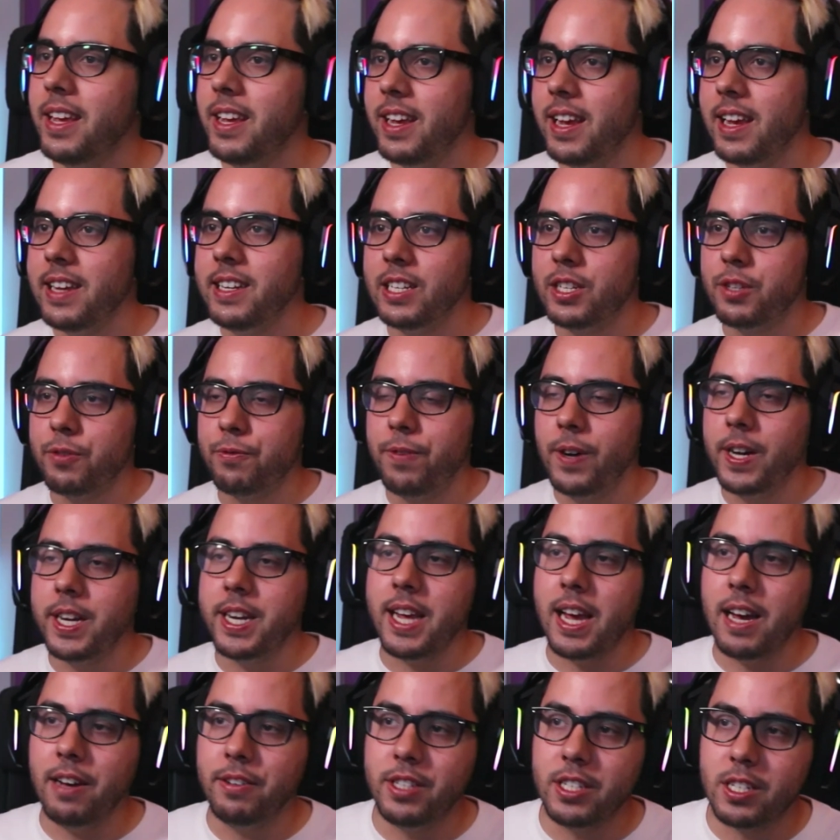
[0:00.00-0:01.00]
And it's funny
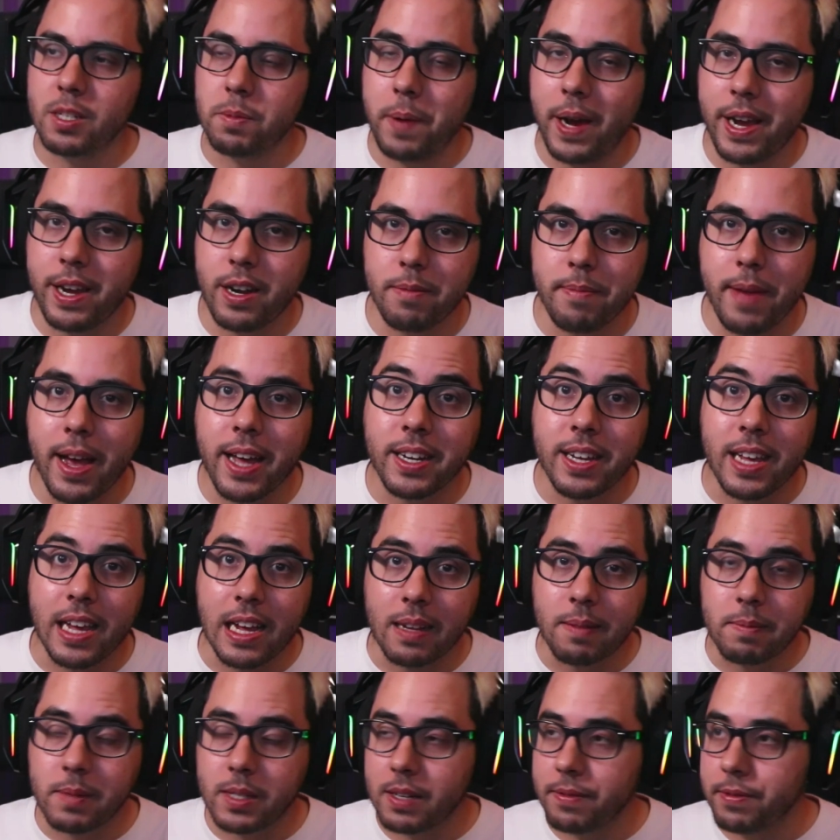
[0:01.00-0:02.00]
how the Spider-Man
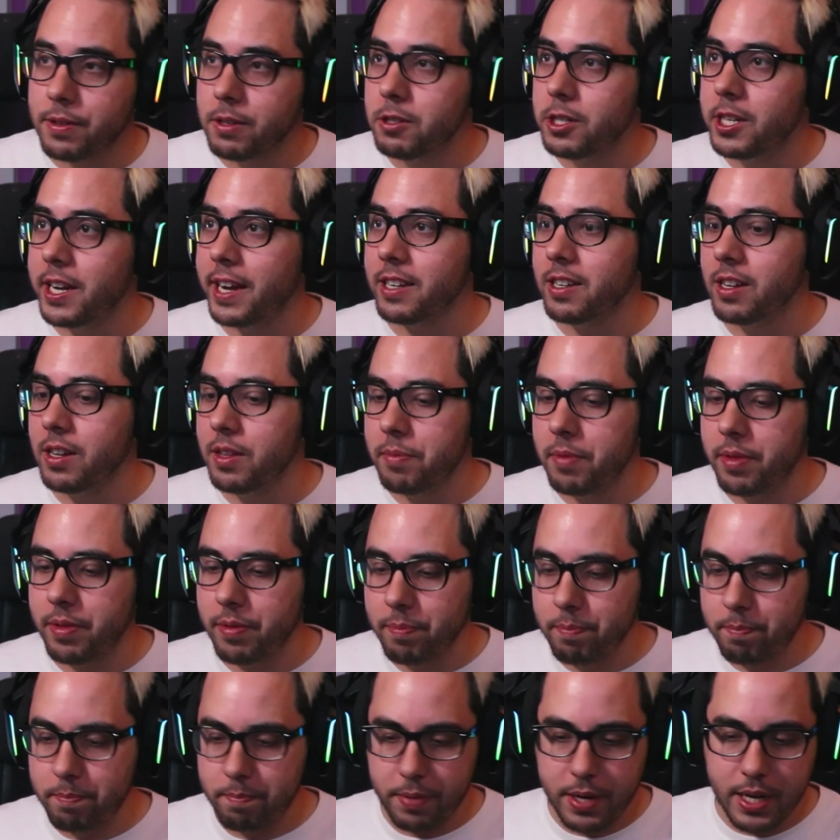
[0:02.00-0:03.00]
games, if you check on
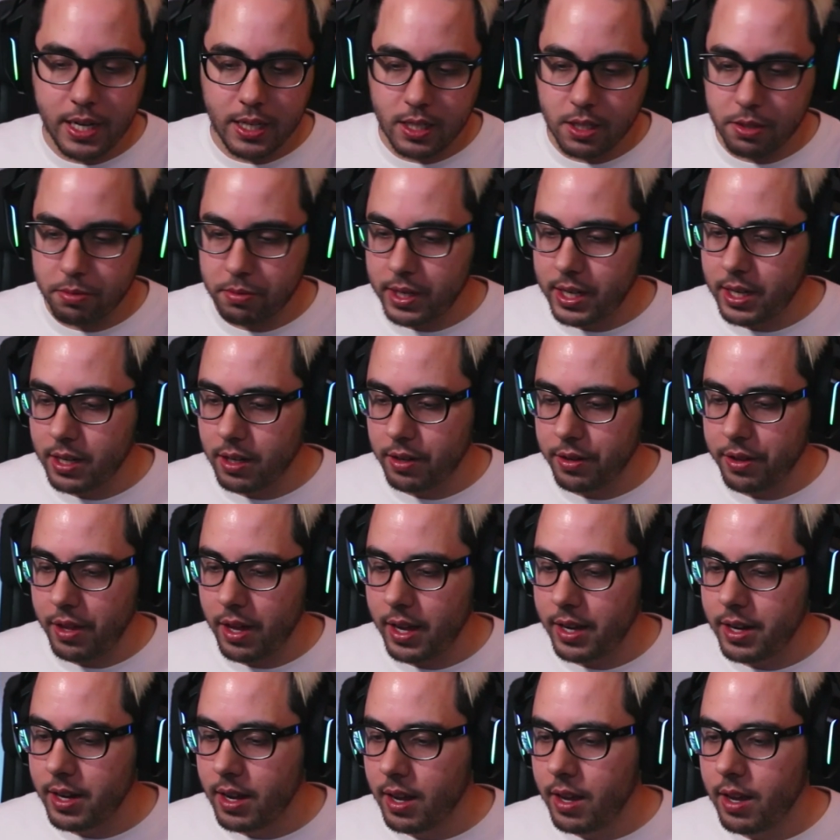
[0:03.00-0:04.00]
PS3 and all
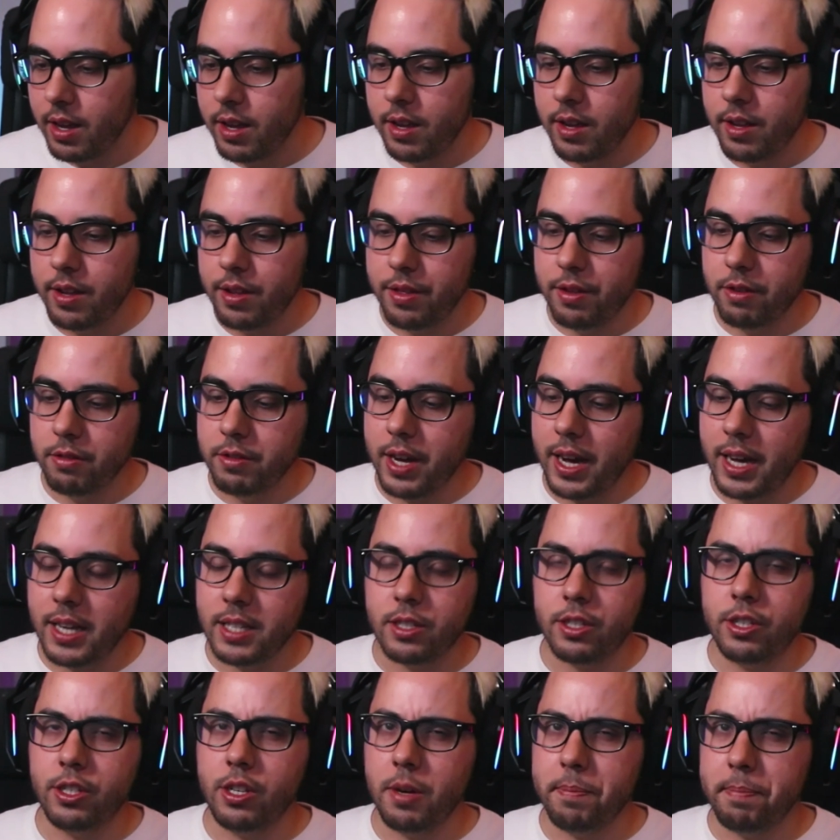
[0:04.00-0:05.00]
that, they're not
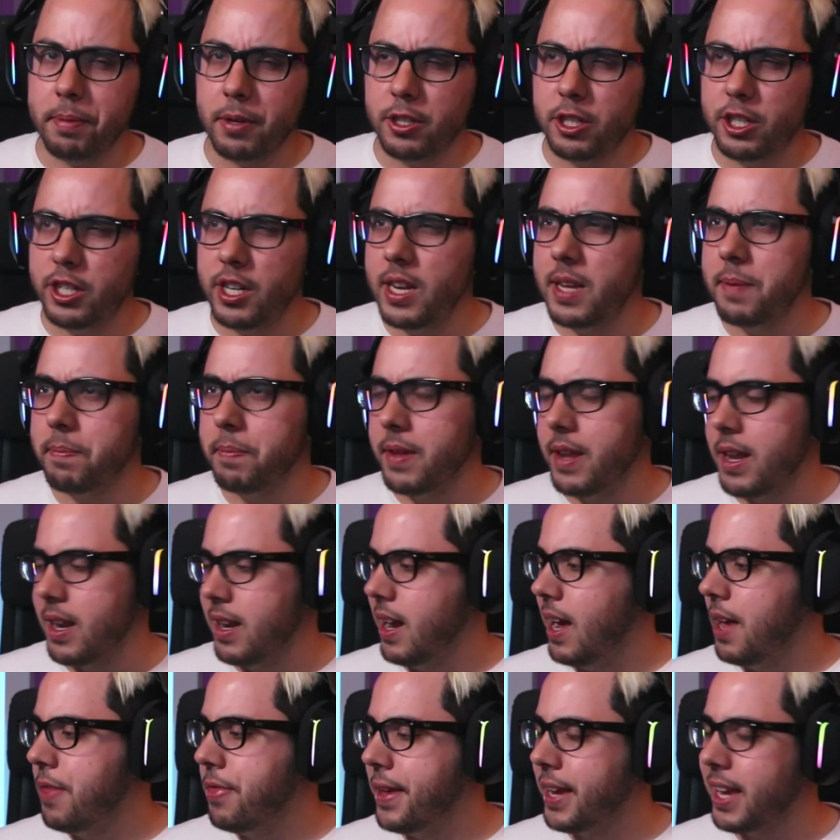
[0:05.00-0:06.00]
super cheap, and
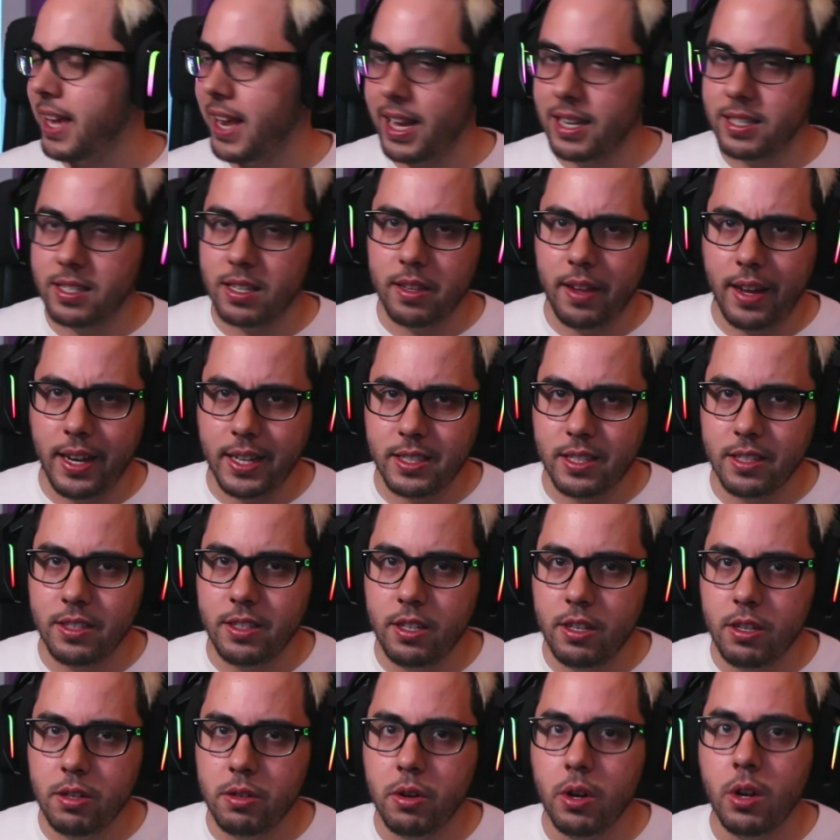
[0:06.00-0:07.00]
I think it has a lot to
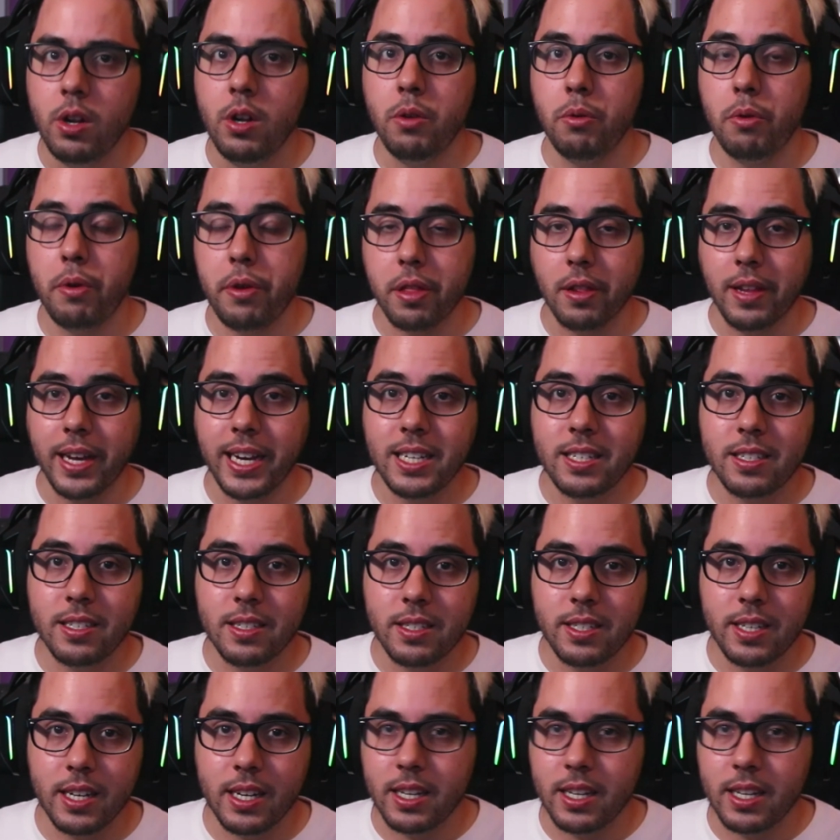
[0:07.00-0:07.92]
do with licensing